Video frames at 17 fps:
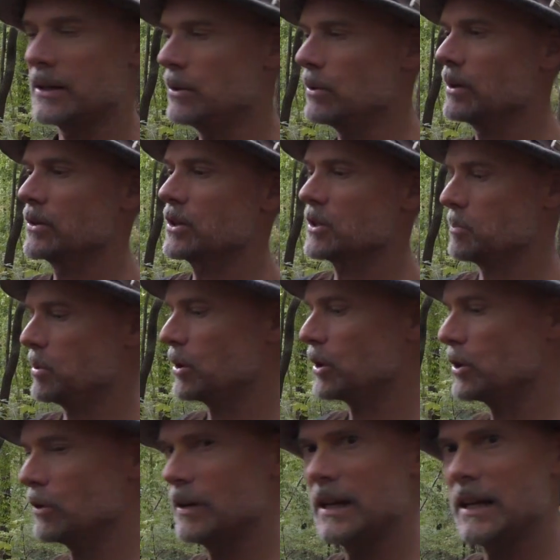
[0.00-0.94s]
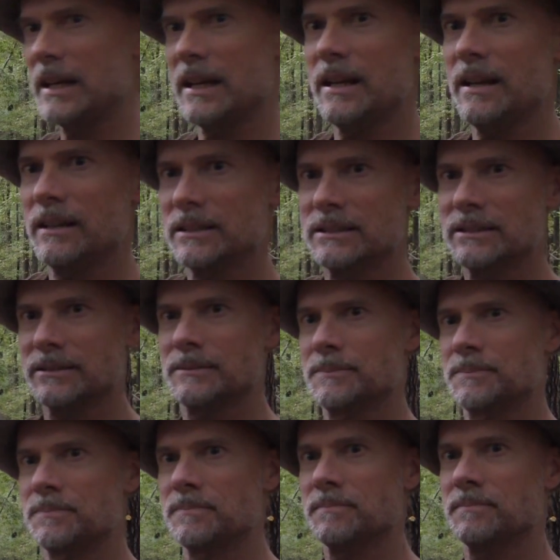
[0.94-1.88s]
you can just put on your knee
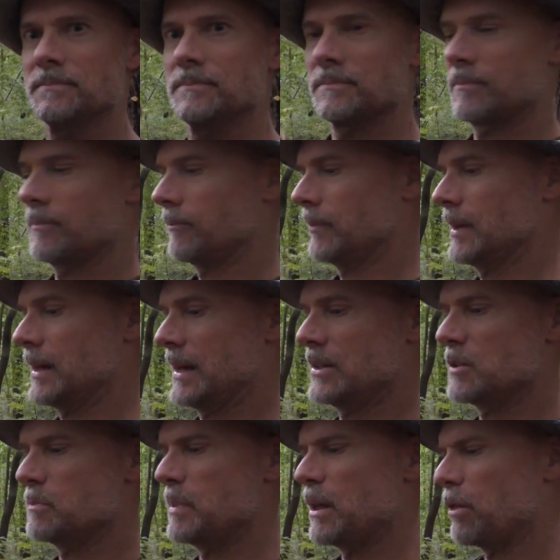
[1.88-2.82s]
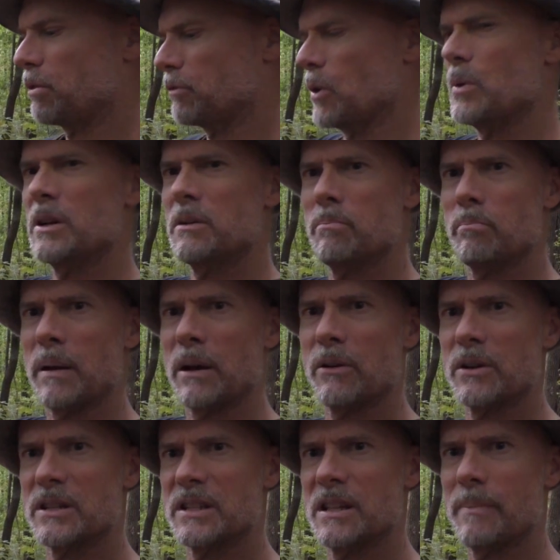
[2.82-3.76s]
and just be throwing
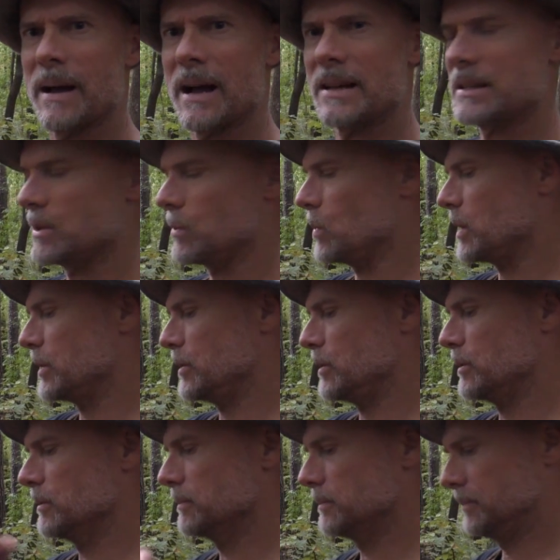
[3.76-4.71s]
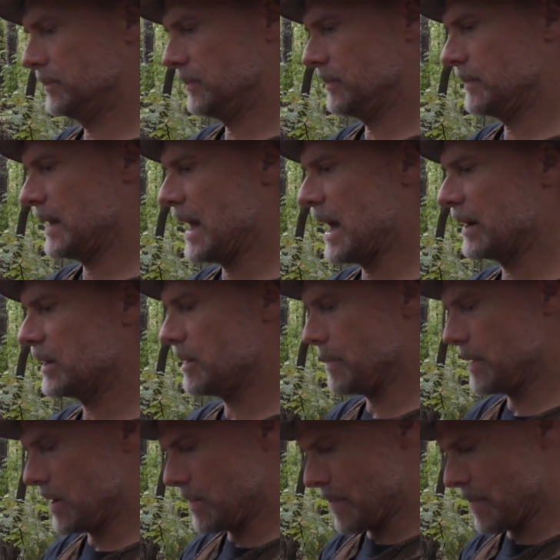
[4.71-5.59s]
berries in the basket while you're out at the berry